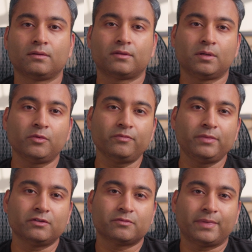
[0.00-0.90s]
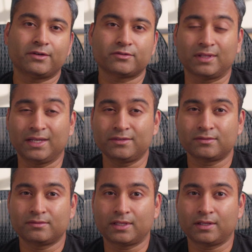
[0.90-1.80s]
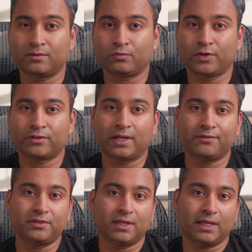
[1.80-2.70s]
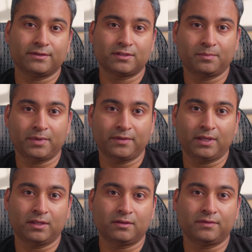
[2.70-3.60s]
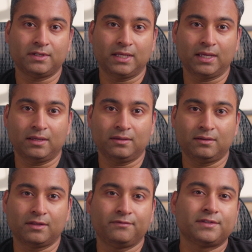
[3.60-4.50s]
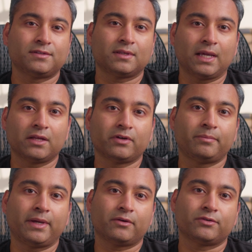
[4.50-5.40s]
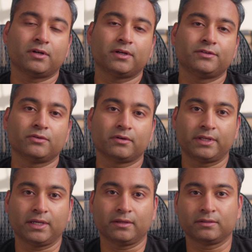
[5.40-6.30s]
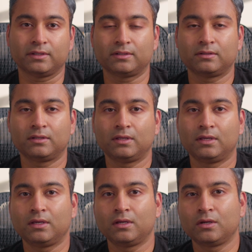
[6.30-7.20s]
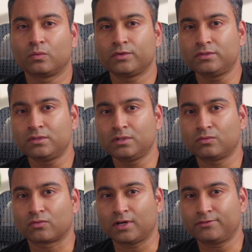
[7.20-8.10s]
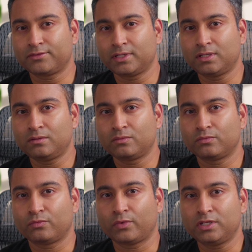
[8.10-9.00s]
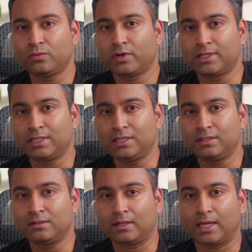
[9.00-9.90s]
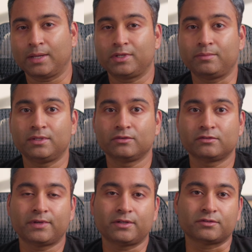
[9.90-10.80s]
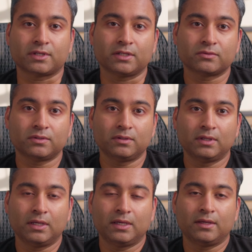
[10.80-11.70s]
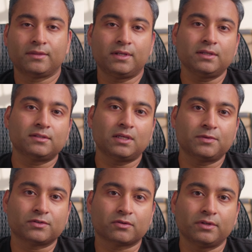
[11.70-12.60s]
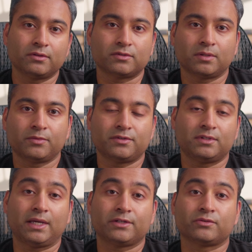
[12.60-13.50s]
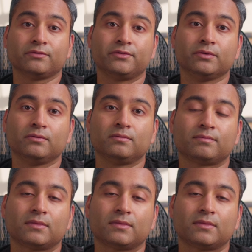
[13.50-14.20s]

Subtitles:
The number of meals matters less than whether everything adds up by the end of the day and fits the calorie and macro targets you already calculated. Once you know roughly when you want to eat and how many meals fit your schedule, the next step is turning those numbers into actual food.